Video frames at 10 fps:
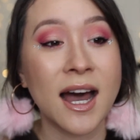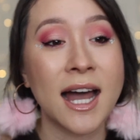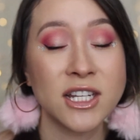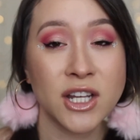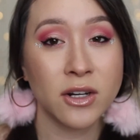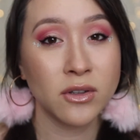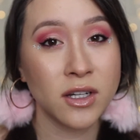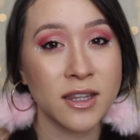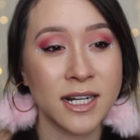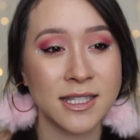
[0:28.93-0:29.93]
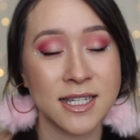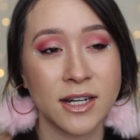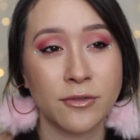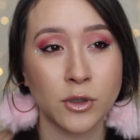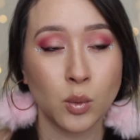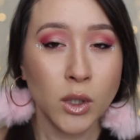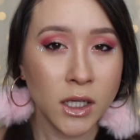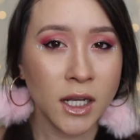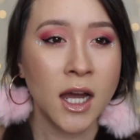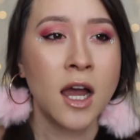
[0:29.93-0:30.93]
eyeshadow look that I did for
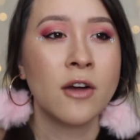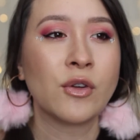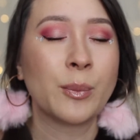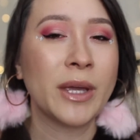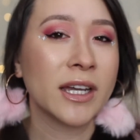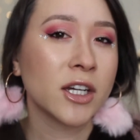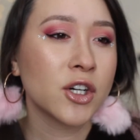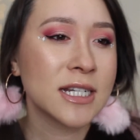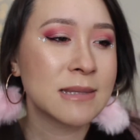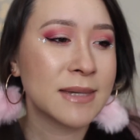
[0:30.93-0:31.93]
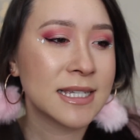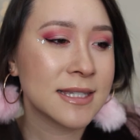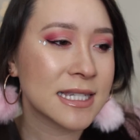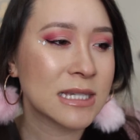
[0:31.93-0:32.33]
work for pink Christmas.